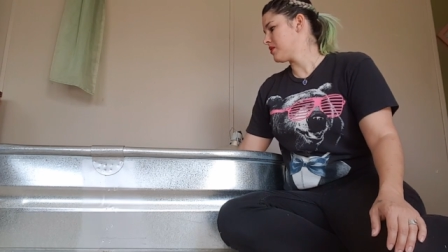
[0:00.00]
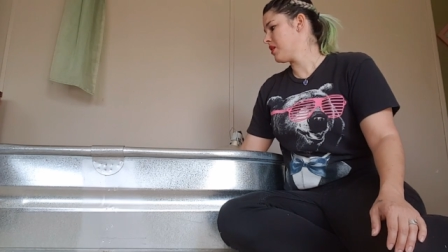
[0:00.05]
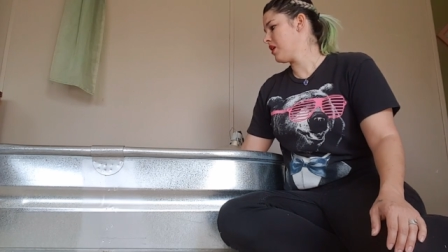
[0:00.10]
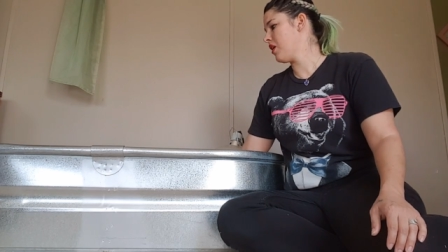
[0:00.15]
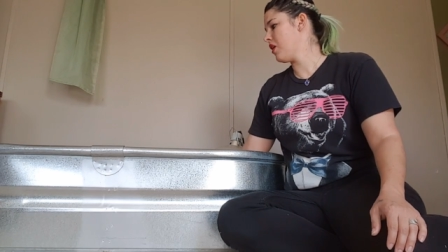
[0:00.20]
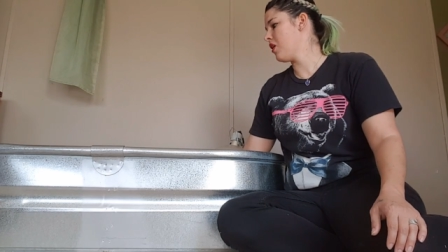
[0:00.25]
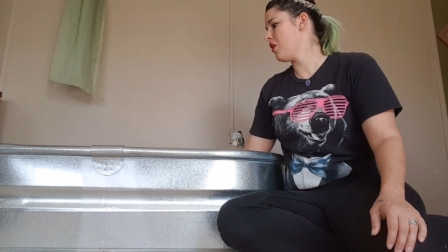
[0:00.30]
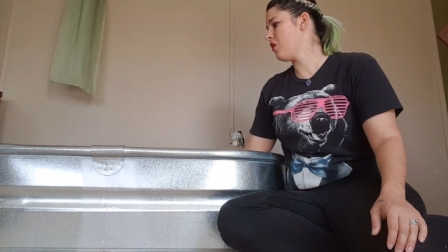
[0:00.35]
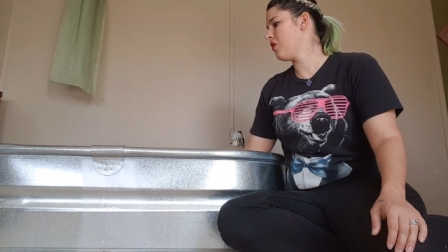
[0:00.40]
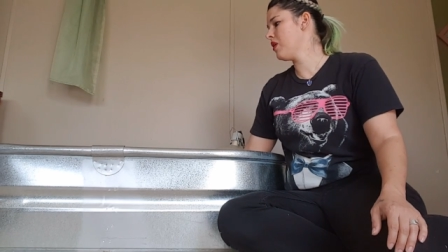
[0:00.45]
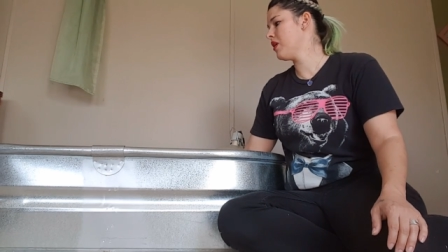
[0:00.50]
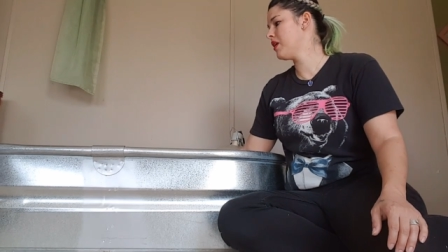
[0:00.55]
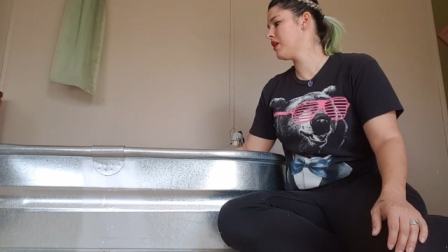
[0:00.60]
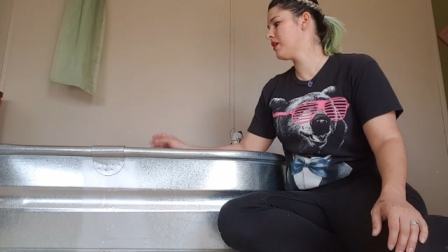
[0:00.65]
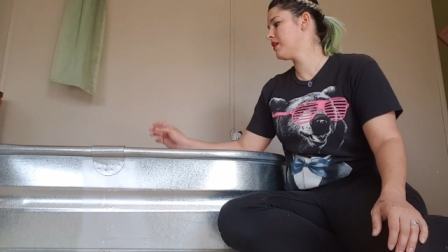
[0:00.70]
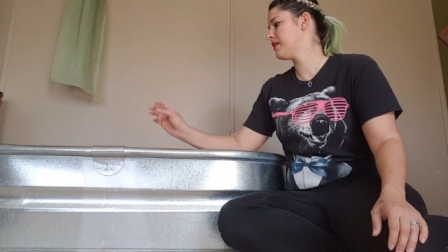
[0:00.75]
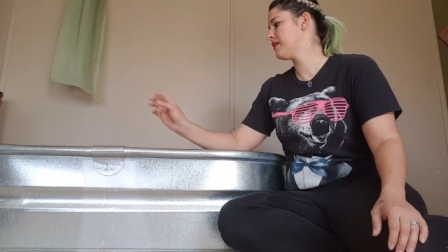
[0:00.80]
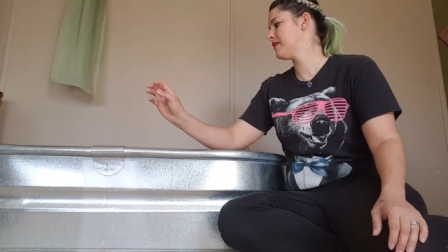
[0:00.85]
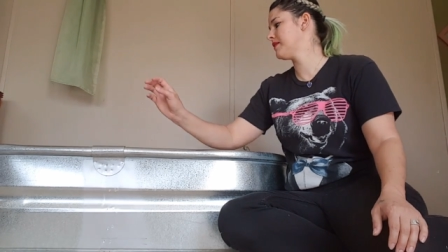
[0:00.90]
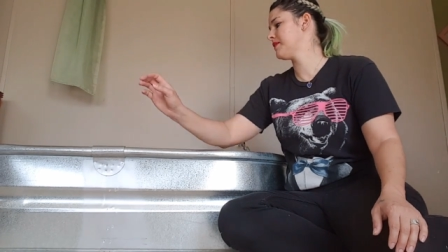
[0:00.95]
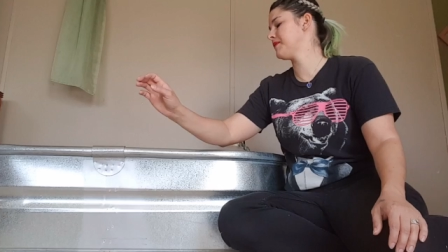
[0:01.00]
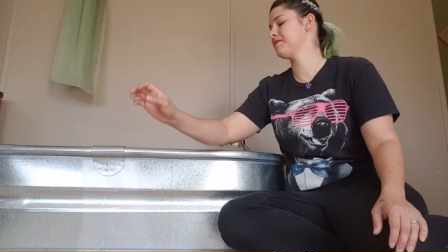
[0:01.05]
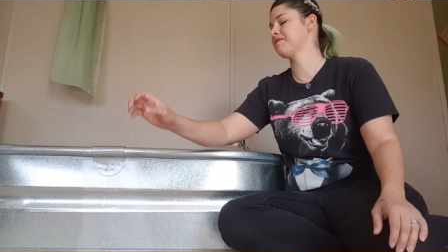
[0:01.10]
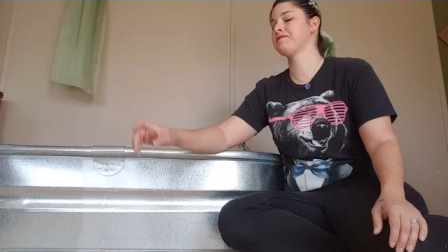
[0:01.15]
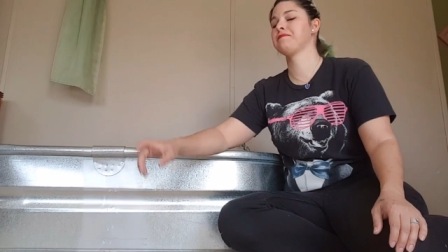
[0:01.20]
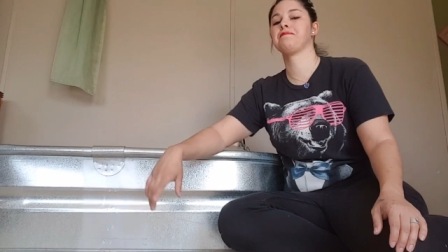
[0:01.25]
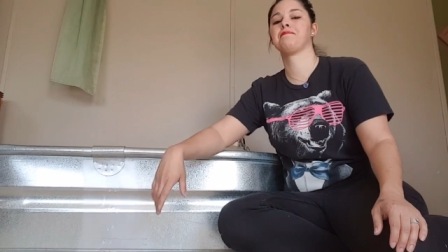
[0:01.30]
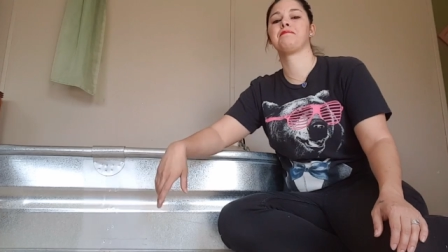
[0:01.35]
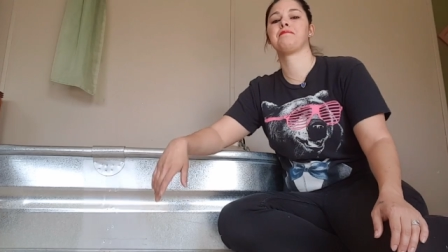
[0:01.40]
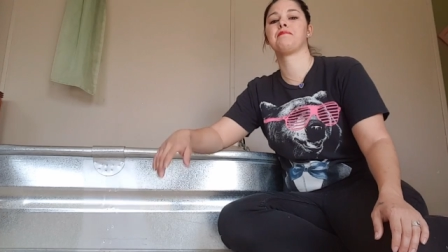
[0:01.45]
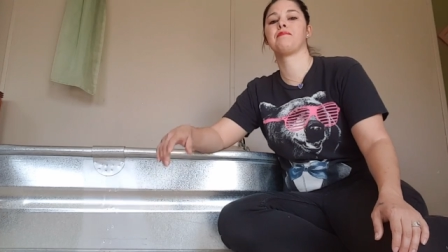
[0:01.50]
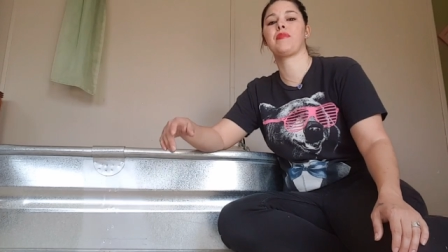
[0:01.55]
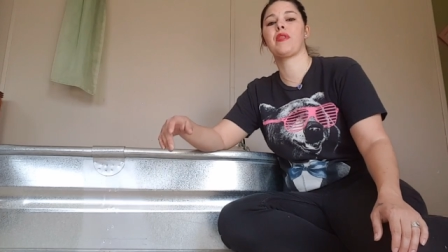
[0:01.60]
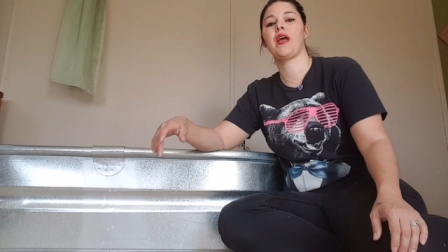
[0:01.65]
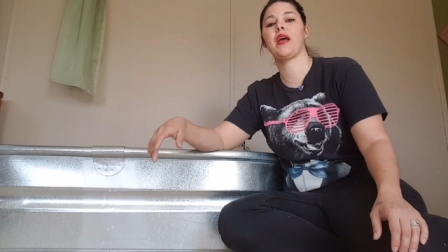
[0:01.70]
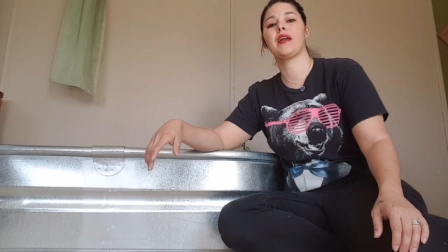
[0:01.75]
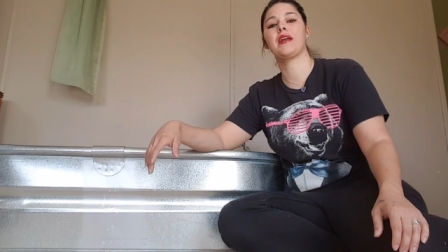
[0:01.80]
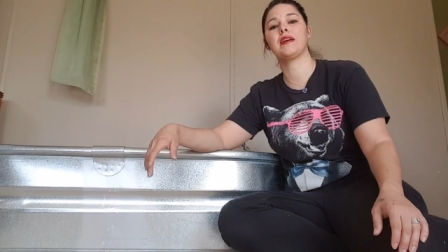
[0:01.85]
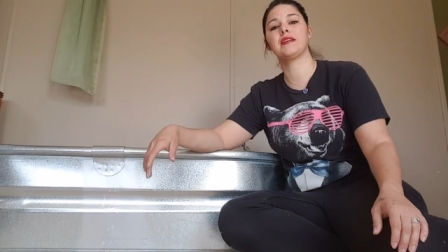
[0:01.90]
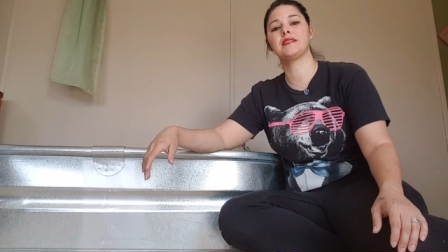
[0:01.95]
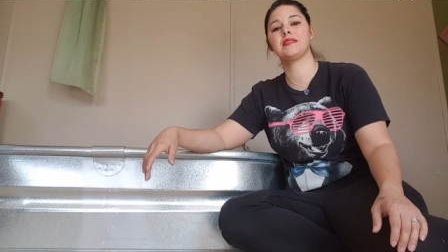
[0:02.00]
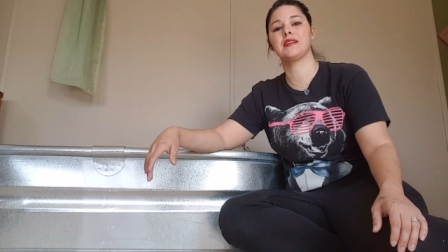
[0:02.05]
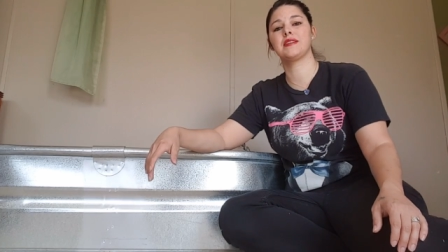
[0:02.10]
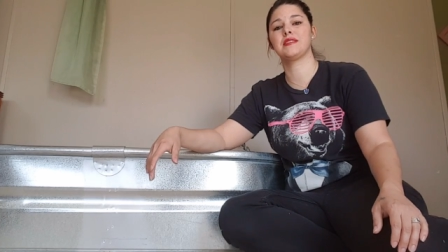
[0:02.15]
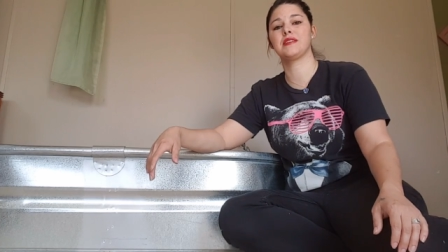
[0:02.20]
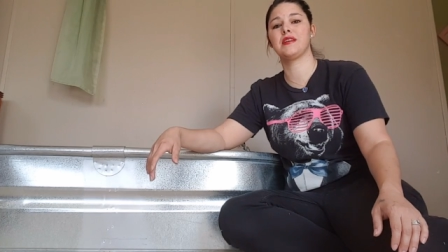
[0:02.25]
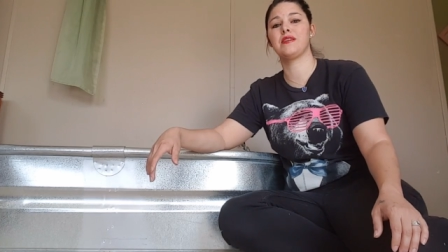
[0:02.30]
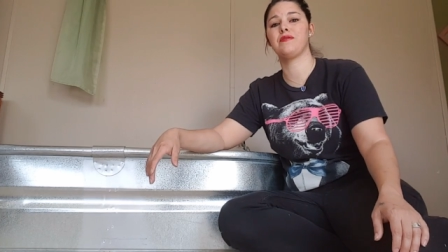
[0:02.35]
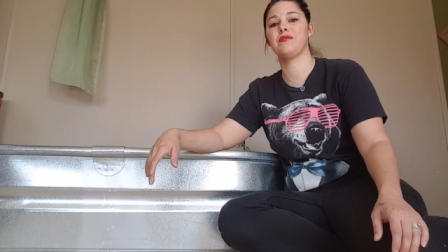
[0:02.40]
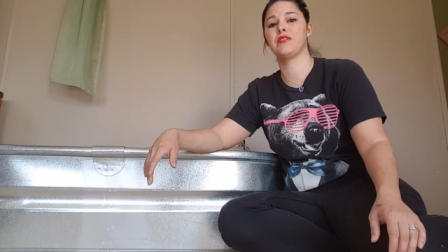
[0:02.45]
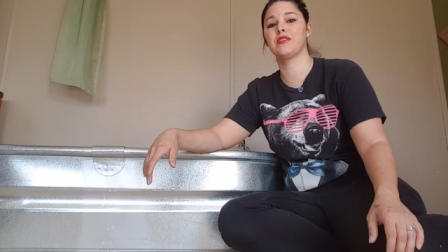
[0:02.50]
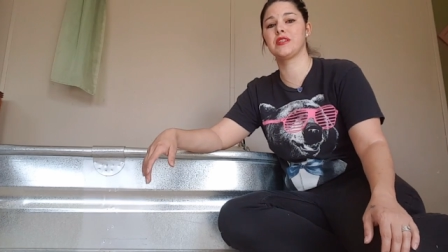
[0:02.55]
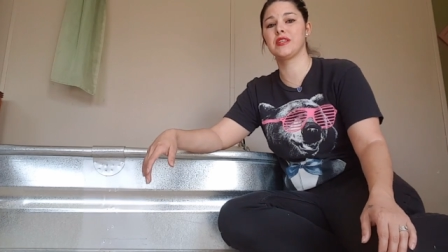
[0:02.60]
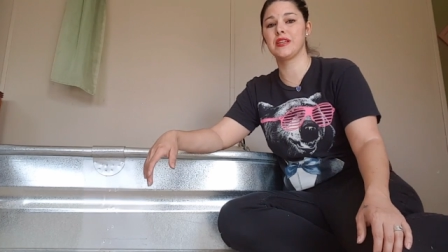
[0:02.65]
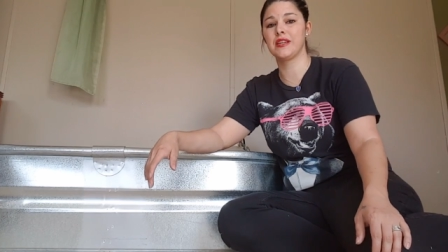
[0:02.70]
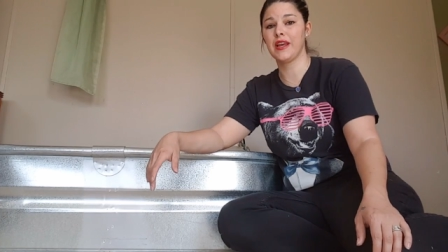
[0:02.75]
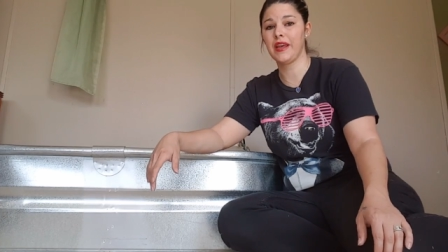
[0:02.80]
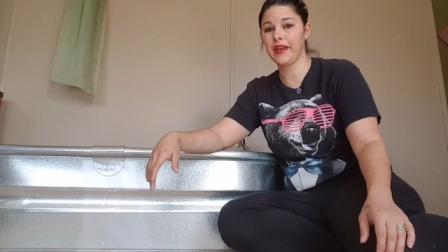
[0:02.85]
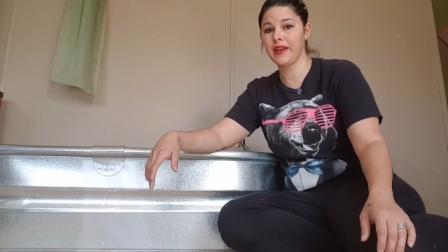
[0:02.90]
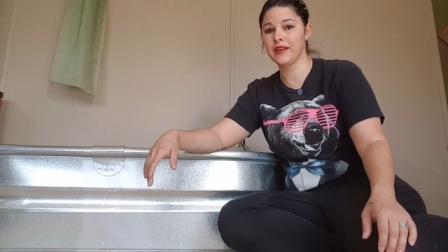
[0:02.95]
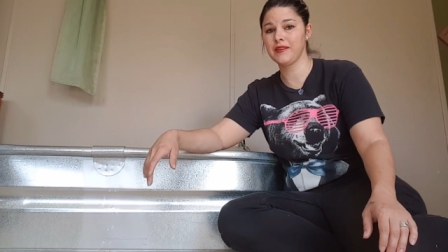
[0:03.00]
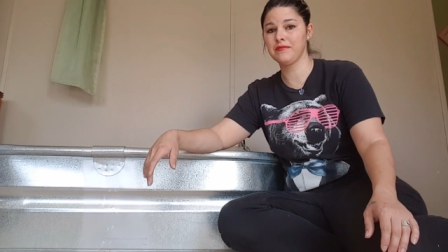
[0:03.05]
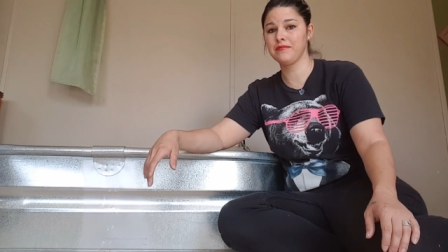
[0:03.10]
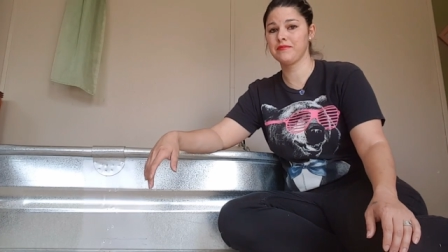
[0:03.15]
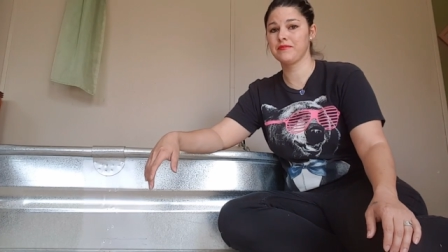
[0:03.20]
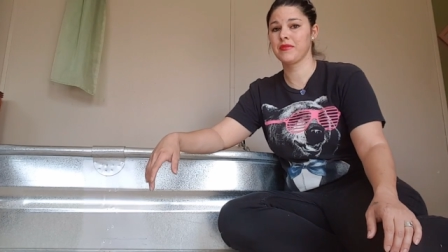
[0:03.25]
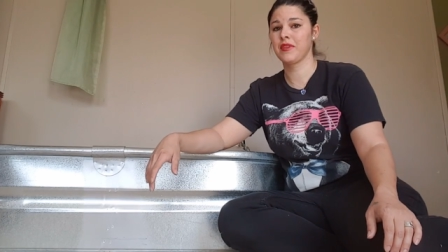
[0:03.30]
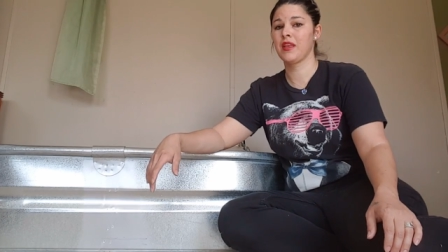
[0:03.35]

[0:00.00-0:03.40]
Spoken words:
So, I guess that's it for today.